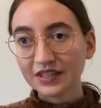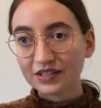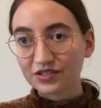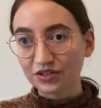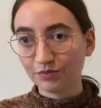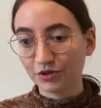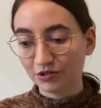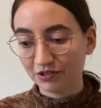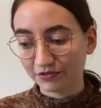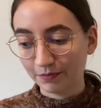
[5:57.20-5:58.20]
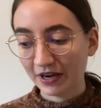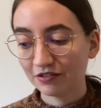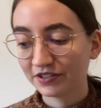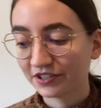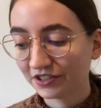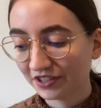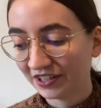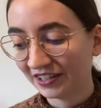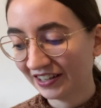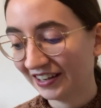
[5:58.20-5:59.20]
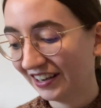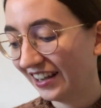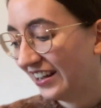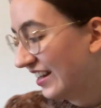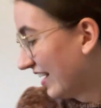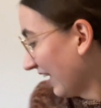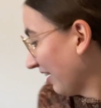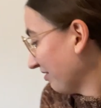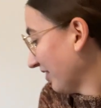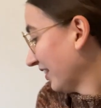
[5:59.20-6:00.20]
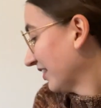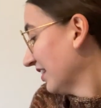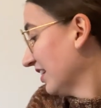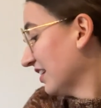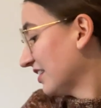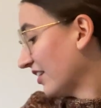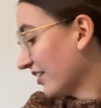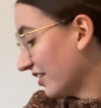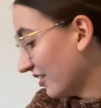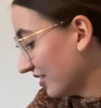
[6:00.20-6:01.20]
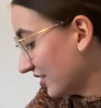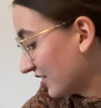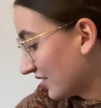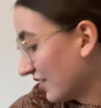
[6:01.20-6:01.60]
Some more of the powder. I think the other yarn is